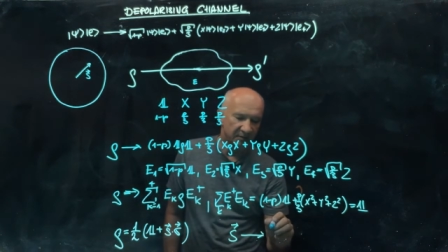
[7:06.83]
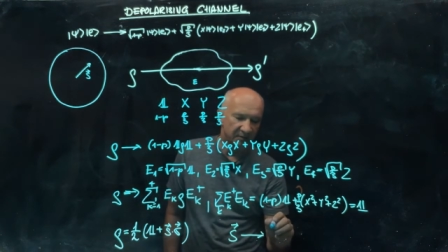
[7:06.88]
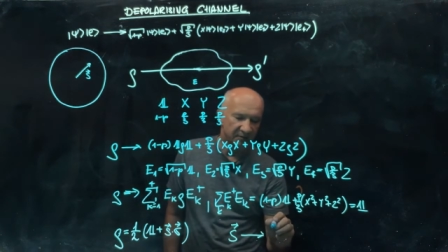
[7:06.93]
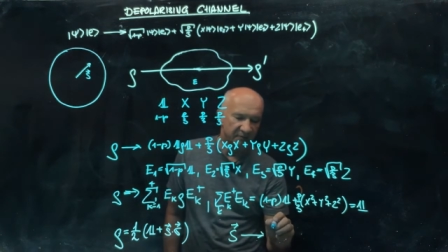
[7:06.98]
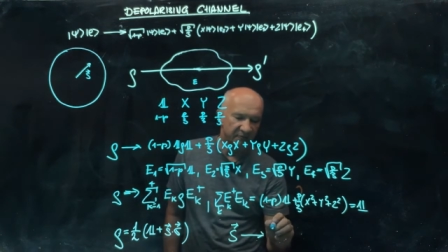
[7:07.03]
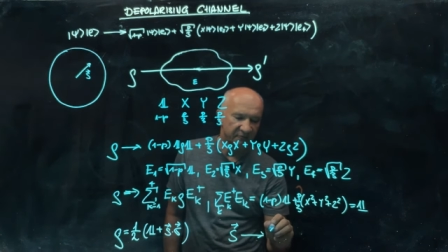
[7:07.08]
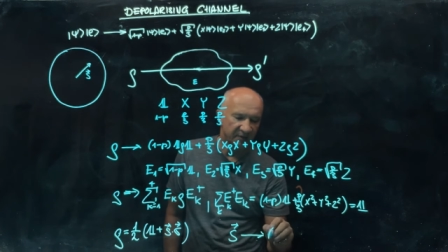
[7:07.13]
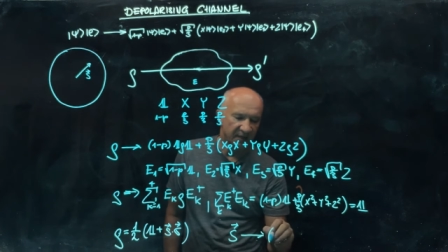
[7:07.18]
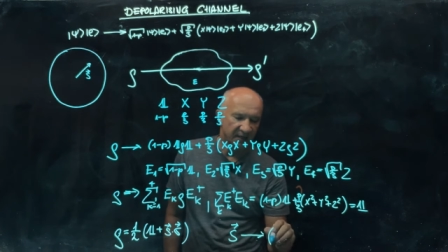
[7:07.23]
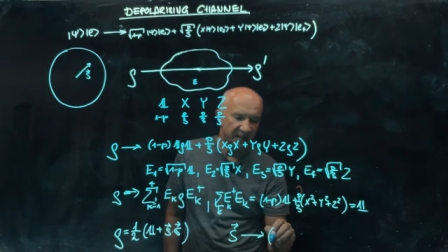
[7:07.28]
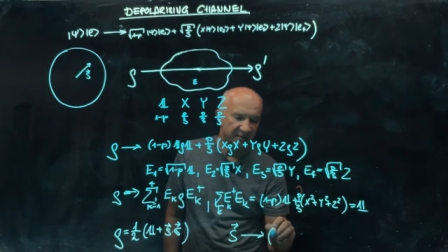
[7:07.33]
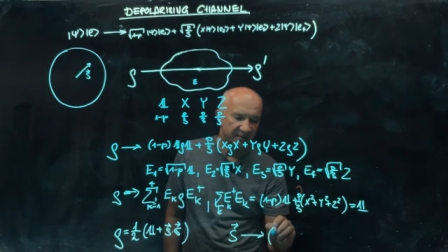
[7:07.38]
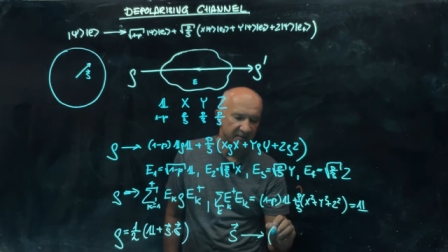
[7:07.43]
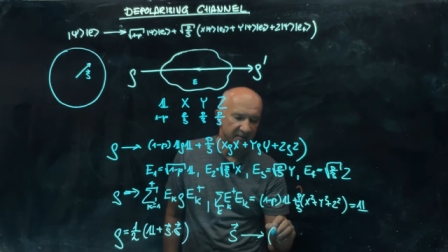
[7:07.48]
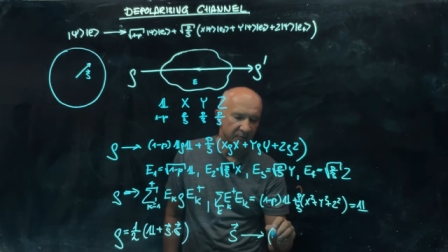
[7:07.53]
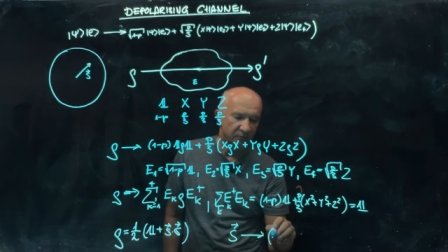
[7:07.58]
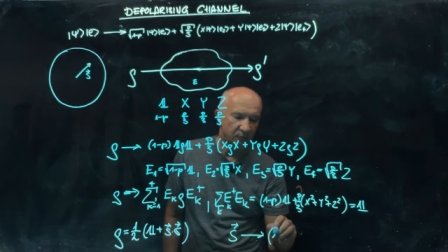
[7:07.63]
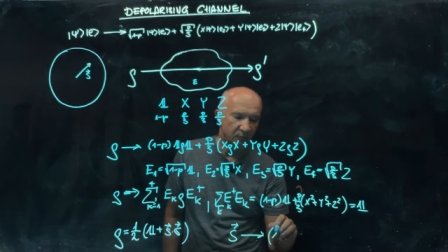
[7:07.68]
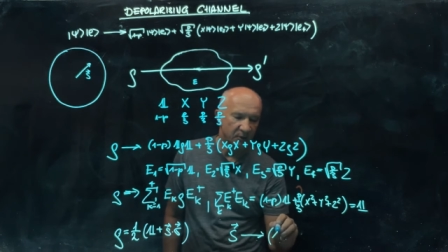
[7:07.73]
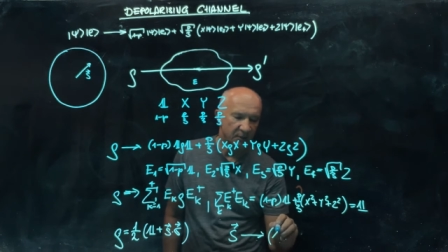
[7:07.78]
the factor
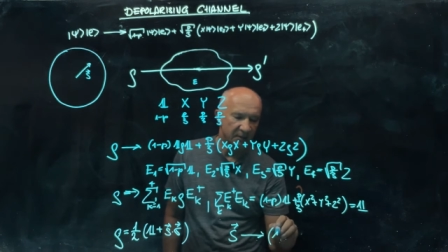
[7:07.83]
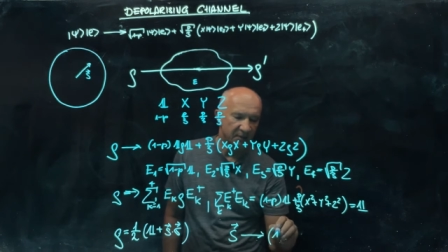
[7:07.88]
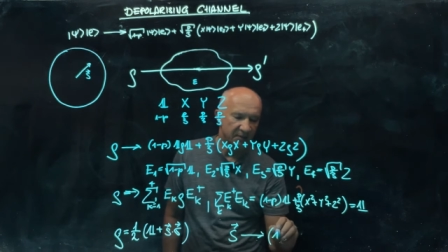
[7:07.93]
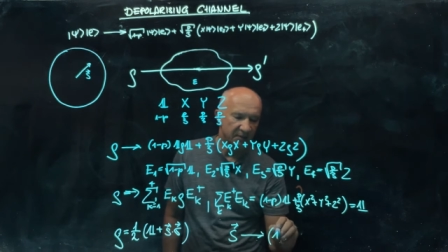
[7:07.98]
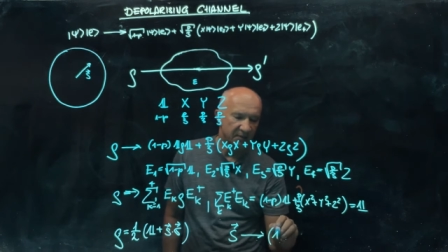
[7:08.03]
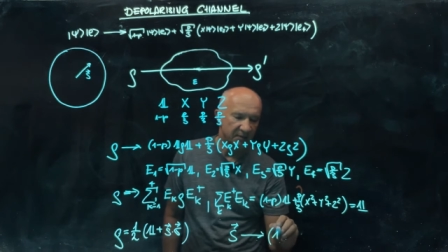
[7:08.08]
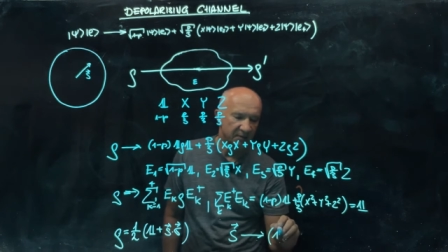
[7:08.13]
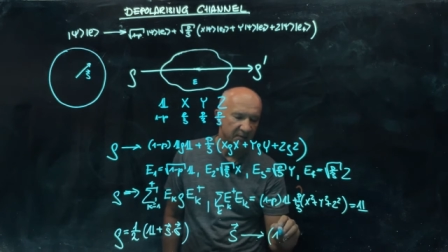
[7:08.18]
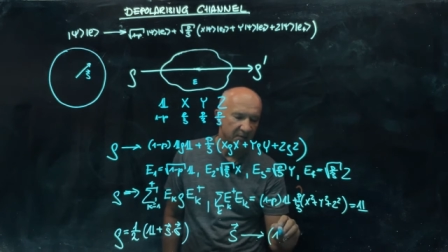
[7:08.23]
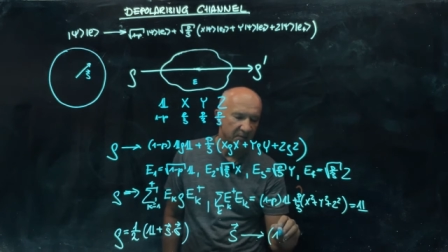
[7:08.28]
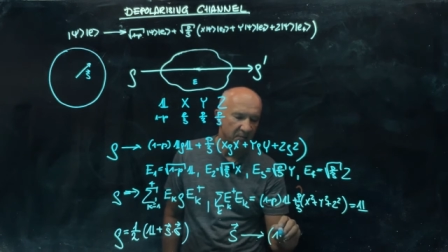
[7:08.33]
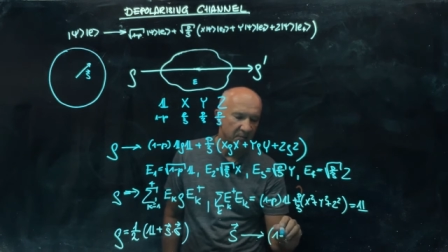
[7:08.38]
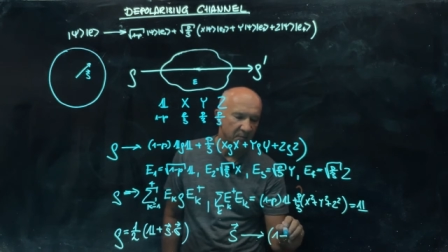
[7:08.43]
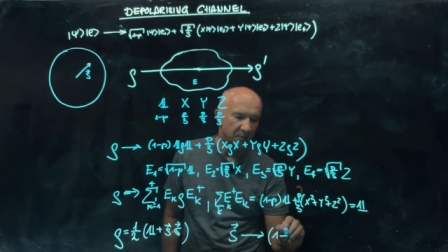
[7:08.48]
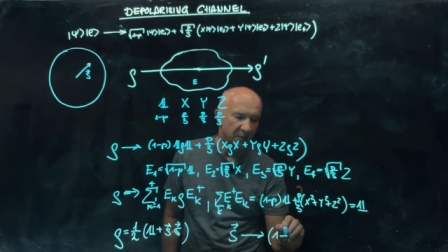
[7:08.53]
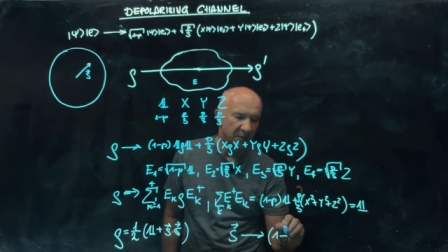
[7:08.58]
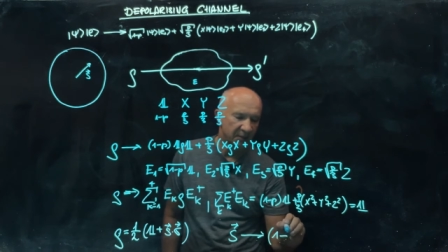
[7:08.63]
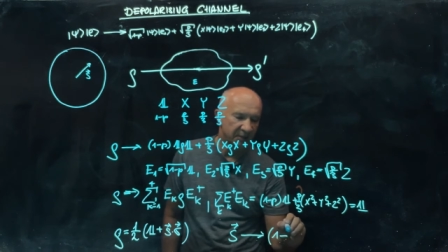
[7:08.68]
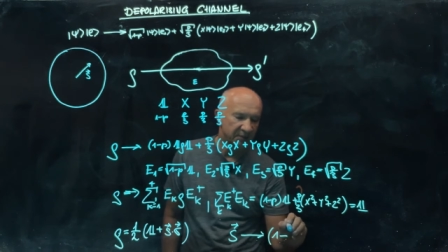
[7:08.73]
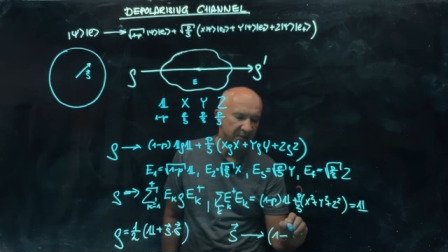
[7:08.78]
1
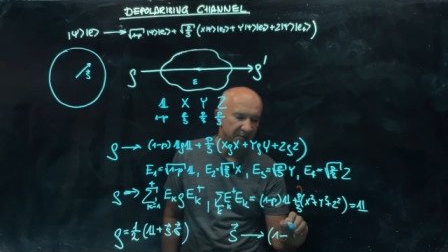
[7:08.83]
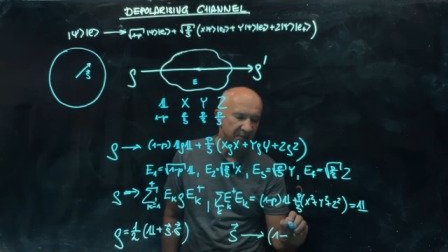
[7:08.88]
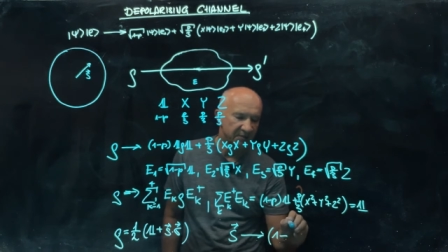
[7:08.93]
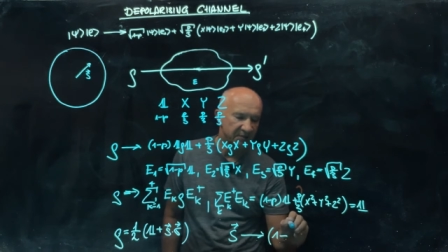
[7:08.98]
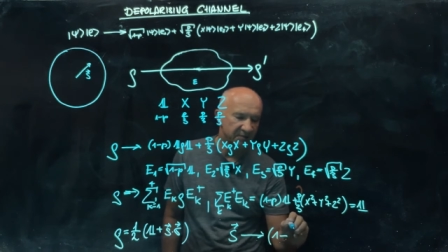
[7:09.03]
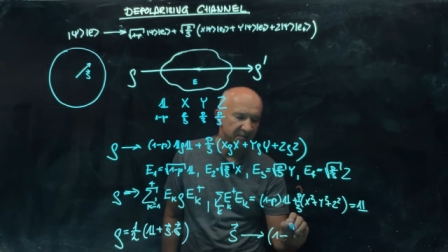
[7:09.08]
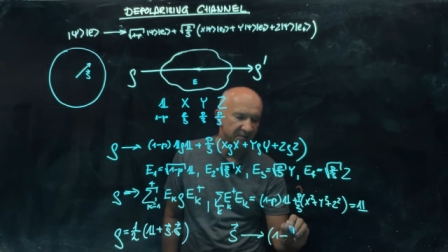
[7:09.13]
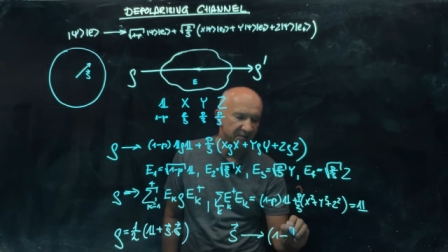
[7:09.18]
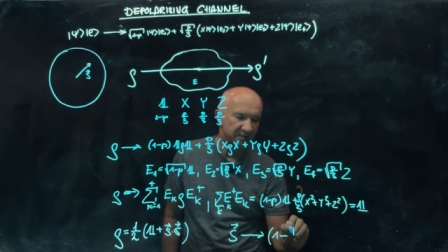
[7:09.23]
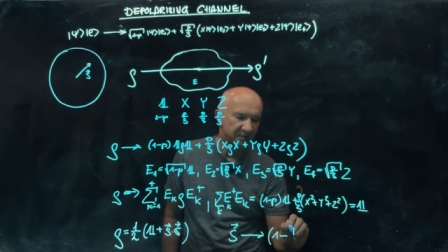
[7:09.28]
minus